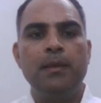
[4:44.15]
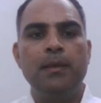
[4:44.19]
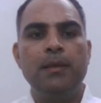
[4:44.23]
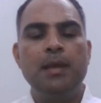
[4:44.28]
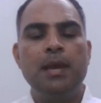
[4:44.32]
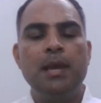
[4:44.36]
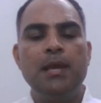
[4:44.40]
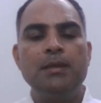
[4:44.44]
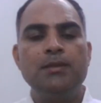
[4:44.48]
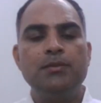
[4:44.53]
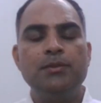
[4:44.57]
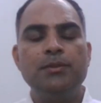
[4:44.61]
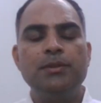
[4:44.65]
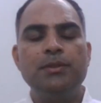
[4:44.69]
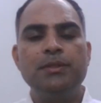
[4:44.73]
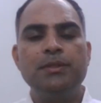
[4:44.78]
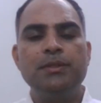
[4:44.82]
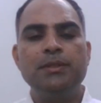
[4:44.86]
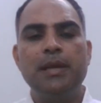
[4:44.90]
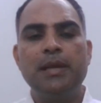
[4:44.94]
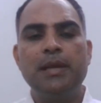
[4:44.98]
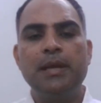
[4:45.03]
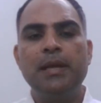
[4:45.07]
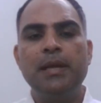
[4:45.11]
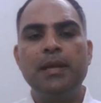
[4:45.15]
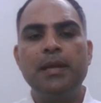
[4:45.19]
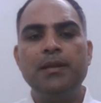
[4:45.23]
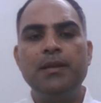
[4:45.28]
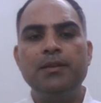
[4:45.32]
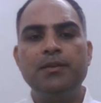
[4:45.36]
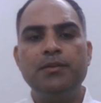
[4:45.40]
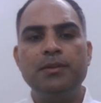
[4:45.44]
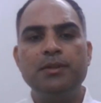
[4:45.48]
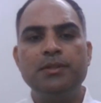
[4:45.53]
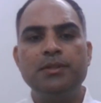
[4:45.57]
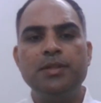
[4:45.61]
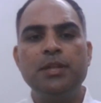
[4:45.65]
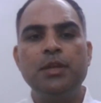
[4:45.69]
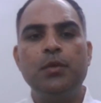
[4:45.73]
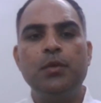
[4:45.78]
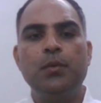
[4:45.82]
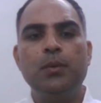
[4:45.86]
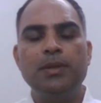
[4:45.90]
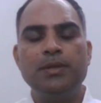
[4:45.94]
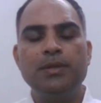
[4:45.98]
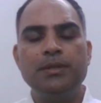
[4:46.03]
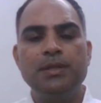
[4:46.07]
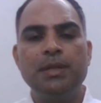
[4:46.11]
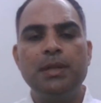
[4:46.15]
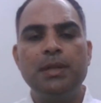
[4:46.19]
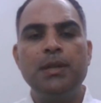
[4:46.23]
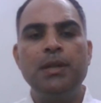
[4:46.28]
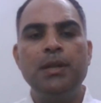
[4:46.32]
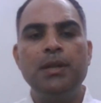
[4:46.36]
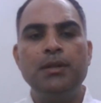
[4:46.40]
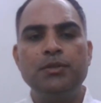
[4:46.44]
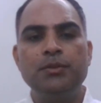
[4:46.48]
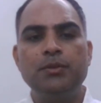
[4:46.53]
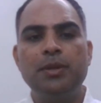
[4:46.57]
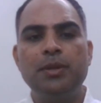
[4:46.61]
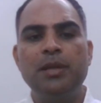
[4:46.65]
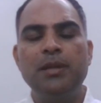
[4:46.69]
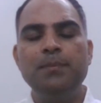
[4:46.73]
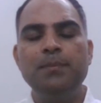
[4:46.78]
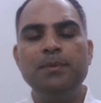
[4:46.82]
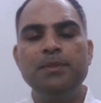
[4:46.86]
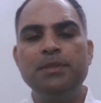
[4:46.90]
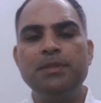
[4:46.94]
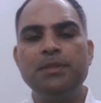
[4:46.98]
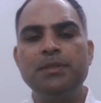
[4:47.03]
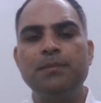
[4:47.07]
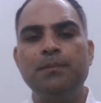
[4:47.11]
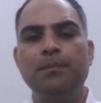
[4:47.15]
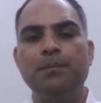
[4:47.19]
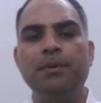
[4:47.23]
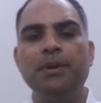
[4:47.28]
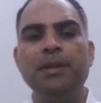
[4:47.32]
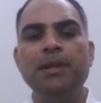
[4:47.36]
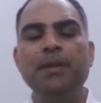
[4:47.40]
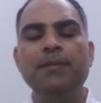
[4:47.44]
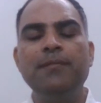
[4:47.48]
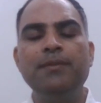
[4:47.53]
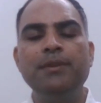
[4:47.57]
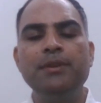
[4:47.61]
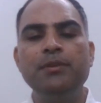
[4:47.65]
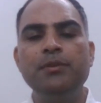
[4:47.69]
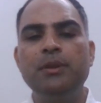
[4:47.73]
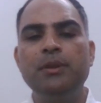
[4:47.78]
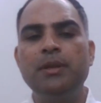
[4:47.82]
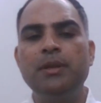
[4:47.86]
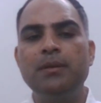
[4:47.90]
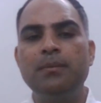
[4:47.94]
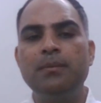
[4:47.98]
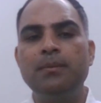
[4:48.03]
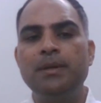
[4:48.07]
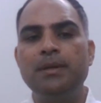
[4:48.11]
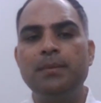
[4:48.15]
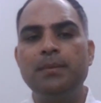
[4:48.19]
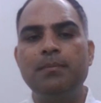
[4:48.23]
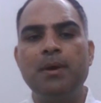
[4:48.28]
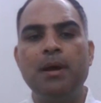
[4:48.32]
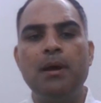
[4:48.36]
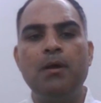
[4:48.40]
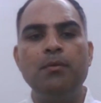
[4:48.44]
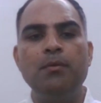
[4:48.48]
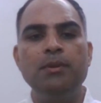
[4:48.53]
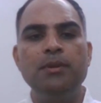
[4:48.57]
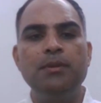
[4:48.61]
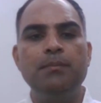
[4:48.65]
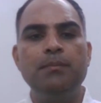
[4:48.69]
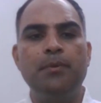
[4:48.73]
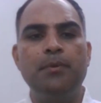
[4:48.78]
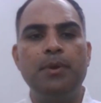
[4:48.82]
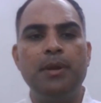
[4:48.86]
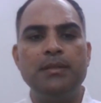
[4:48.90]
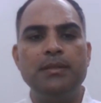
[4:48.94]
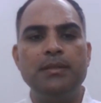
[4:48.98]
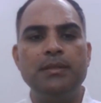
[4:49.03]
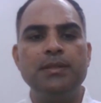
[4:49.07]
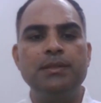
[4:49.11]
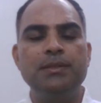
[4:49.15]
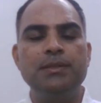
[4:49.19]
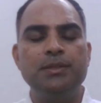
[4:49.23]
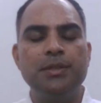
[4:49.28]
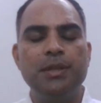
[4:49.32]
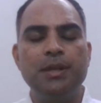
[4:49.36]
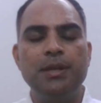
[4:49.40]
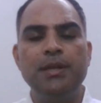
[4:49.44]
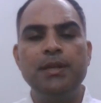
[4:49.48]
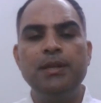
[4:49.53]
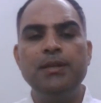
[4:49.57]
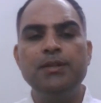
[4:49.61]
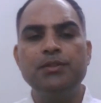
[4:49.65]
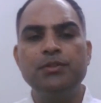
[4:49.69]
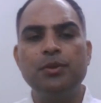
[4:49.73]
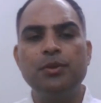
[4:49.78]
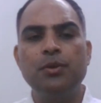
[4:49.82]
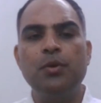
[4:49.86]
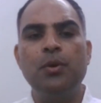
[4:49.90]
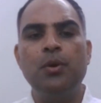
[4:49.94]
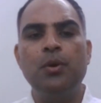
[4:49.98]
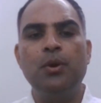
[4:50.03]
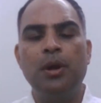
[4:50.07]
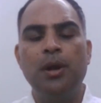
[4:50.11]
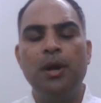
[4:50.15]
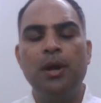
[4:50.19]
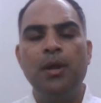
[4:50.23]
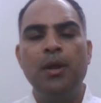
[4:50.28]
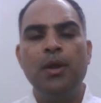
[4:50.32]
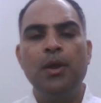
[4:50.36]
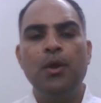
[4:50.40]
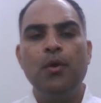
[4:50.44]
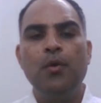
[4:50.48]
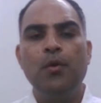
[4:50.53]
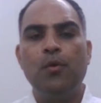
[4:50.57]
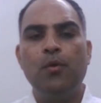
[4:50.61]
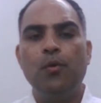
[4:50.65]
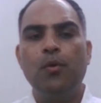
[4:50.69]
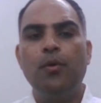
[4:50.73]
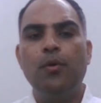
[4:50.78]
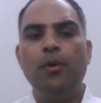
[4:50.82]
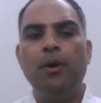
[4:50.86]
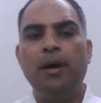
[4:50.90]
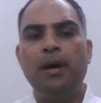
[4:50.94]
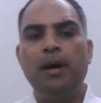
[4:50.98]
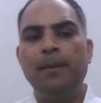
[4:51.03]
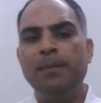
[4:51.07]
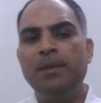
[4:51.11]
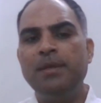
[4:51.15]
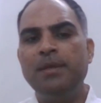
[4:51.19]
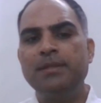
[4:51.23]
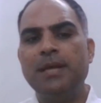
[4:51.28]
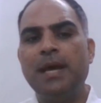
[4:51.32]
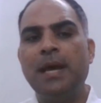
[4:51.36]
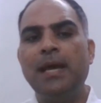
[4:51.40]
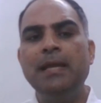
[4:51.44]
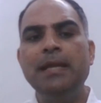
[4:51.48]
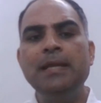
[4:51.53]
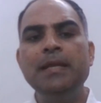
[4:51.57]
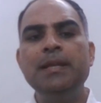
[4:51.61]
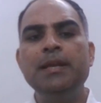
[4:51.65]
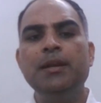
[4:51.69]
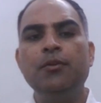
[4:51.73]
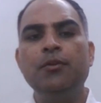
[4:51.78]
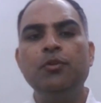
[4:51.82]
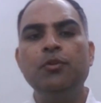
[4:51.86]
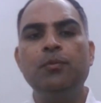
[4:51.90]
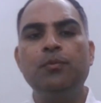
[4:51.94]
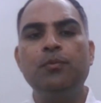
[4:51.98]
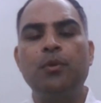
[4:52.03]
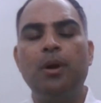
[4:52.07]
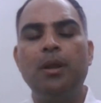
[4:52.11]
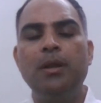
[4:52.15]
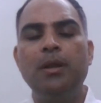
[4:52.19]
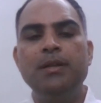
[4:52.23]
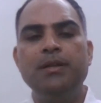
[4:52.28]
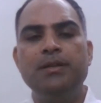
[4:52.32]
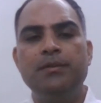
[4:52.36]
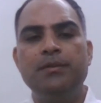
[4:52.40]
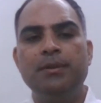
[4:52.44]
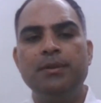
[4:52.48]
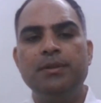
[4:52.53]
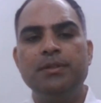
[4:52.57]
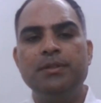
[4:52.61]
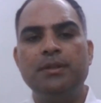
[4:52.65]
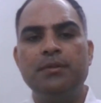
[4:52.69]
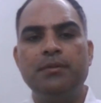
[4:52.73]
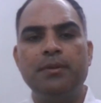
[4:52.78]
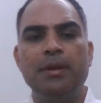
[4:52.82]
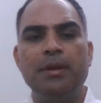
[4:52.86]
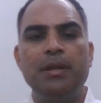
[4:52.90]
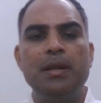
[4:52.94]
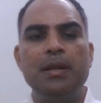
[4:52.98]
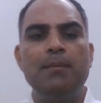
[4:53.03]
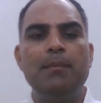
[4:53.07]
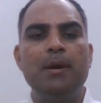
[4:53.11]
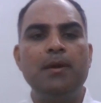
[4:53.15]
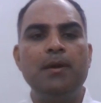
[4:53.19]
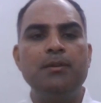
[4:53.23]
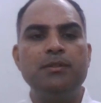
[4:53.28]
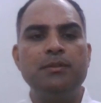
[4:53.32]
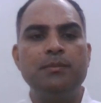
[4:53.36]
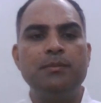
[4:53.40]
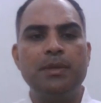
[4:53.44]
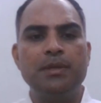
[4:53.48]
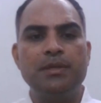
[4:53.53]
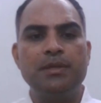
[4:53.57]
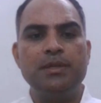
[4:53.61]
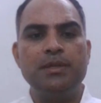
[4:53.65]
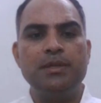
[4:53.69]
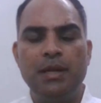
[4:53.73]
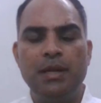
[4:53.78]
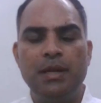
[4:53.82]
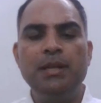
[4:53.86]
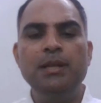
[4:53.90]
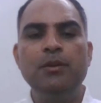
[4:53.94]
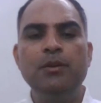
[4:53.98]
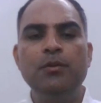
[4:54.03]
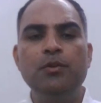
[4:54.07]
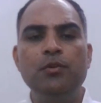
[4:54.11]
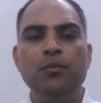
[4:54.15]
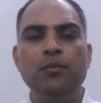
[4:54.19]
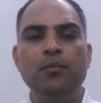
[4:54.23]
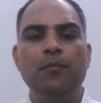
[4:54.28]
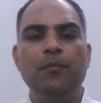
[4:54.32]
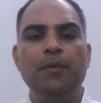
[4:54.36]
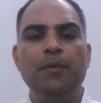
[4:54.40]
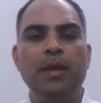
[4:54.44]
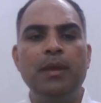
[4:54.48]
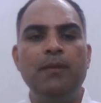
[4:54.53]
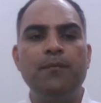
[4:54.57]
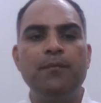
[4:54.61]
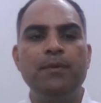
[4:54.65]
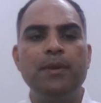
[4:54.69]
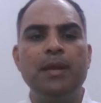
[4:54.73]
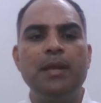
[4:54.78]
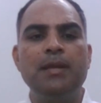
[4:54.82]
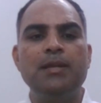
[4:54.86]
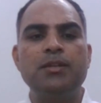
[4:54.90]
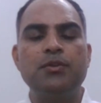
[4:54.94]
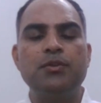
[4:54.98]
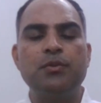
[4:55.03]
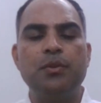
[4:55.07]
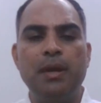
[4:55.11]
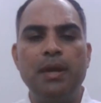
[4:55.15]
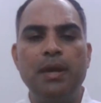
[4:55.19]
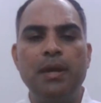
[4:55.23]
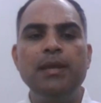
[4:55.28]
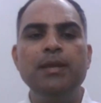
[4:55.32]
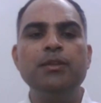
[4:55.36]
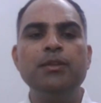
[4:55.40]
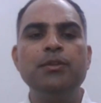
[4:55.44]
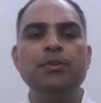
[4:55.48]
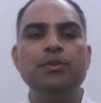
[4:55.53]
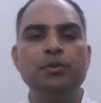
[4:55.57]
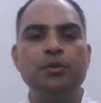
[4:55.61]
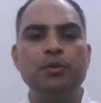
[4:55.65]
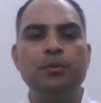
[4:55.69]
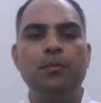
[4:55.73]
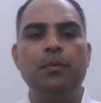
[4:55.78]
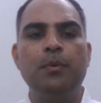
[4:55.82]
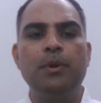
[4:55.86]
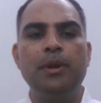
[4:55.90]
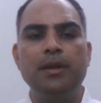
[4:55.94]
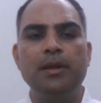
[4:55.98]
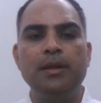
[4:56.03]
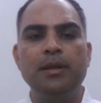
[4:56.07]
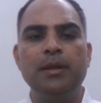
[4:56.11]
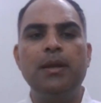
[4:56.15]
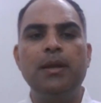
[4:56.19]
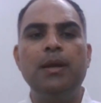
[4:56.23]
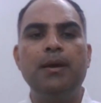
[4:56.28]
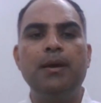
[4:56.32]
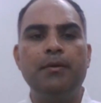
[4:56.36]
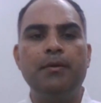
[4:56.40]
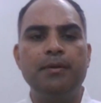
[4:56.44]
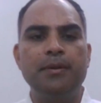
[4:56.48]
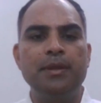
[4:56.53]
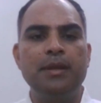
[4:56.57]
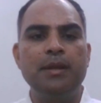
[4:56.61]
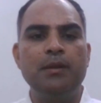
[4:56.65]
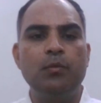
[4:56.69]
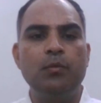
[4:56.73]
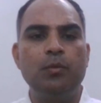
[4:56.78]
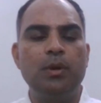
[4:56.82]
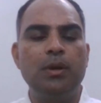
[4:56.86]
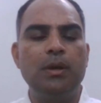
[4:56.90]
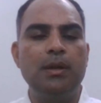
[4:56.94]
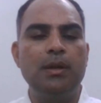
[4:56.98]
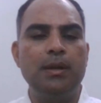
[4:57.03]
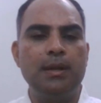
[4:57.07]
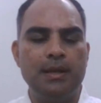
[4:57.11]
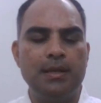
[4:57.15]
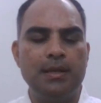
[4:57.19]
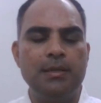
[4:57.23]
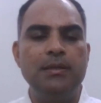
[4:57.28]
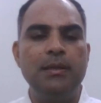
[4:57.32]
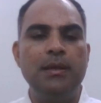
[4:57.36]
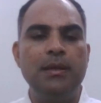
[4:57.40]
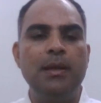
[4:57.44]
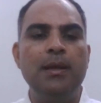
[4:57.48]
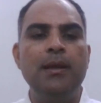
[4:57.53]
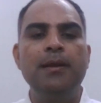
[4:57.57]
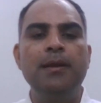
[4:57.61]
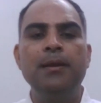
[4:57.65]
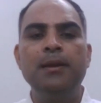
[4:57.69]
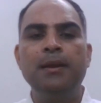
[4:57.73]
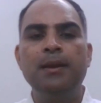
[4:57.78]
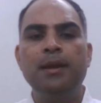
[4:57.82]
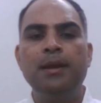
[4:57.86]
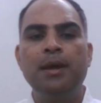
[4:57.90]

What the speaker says: Yeah, so this is again an interesting question. So let me just brief you a little bit about the BRESER study. So I lead a group called International Retina Biosimilar Study Group, where we are trying to bring real world data